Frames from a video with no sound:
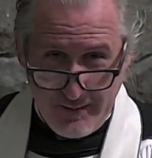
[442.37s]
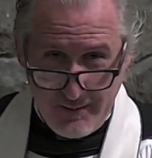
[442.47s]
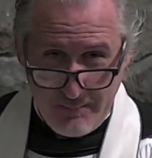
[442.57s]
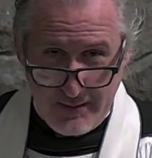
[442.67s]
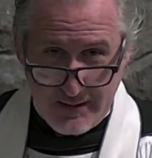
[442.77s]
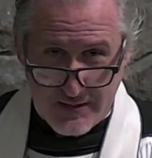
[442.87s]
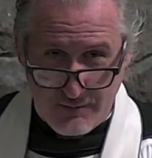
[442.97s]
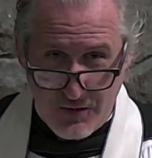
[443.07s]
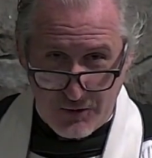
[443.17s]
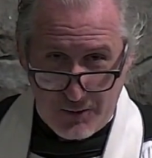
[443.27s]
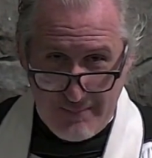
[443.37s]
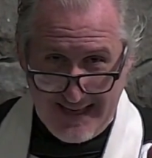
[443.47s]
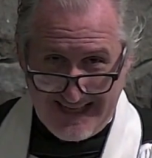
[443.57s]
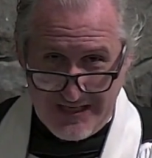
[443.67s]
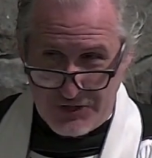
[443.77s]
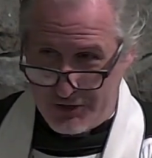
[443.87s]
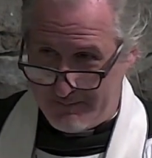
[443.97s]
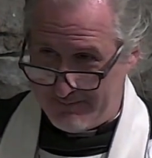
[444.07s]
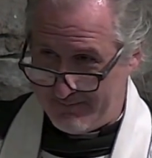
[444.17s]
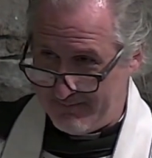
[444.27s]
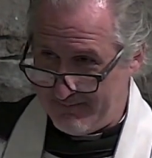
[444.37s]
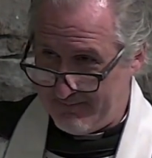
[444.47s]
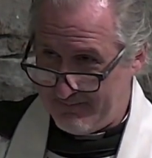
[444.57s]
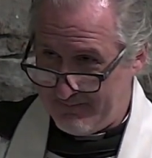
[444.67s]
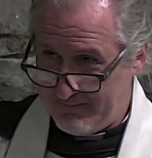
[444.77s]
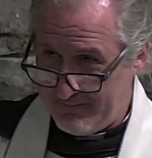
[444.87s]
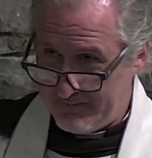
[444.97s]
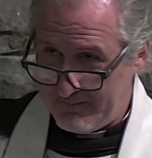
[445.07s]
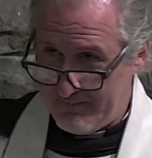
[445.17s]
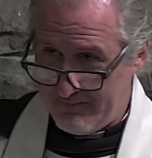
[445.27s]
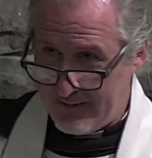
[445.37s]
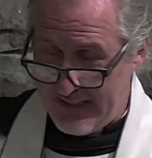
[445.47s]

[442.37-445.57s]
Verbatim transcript: because of all our baggage. But I